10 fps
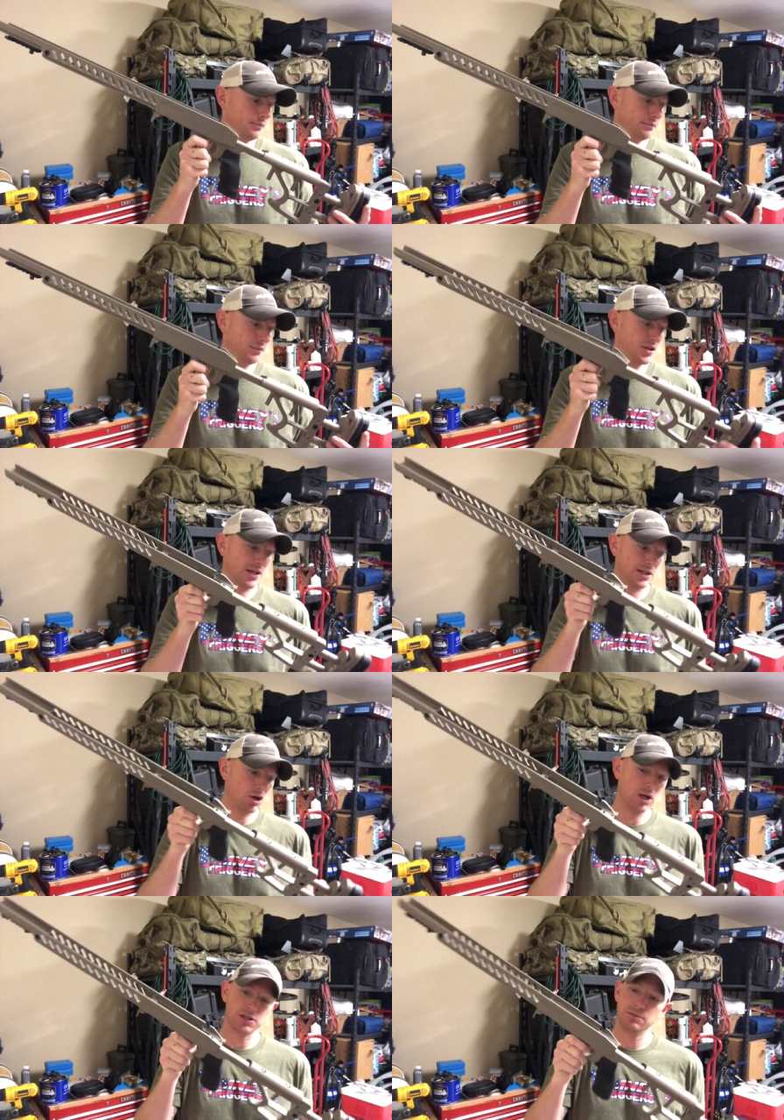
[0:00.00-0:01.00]
This thing is
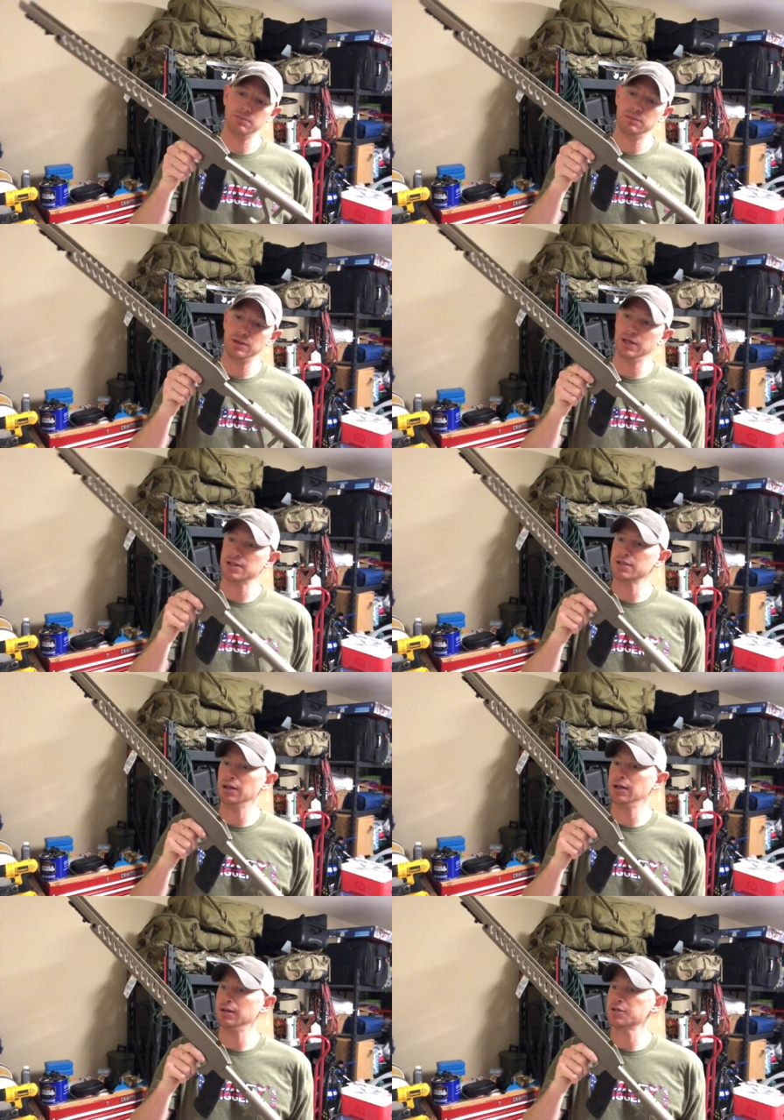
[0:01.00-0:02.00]
awesome. It's
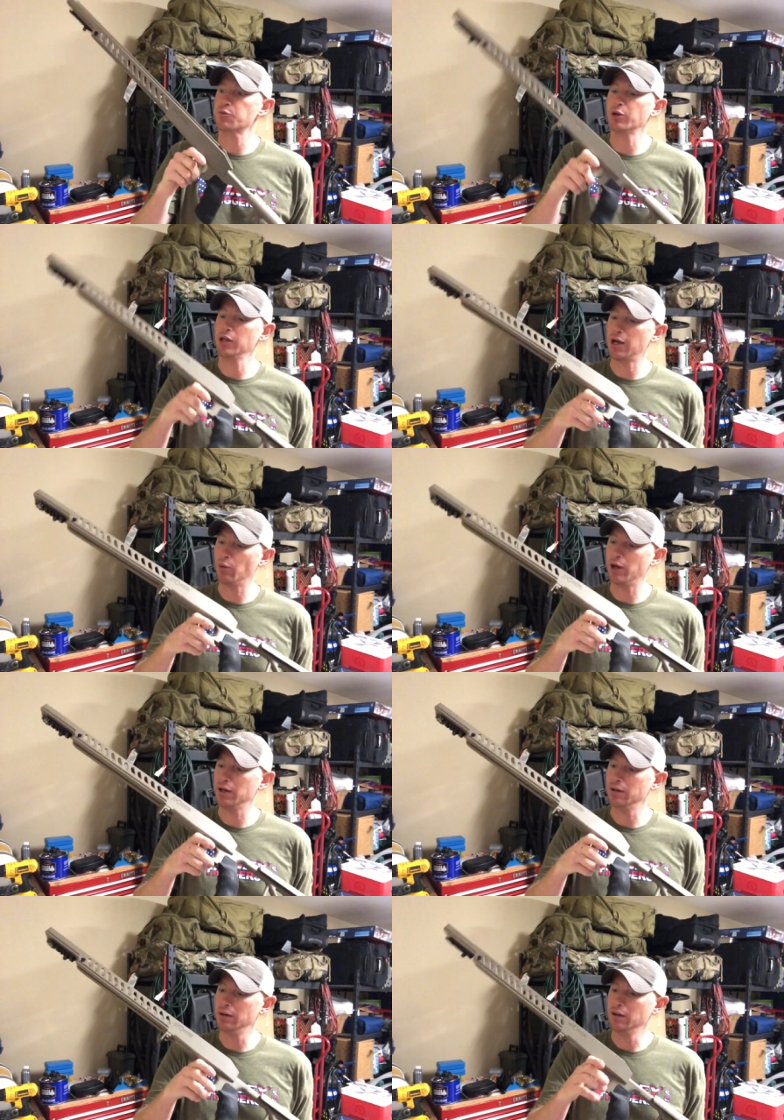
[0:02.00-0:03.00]
pretty lightweight,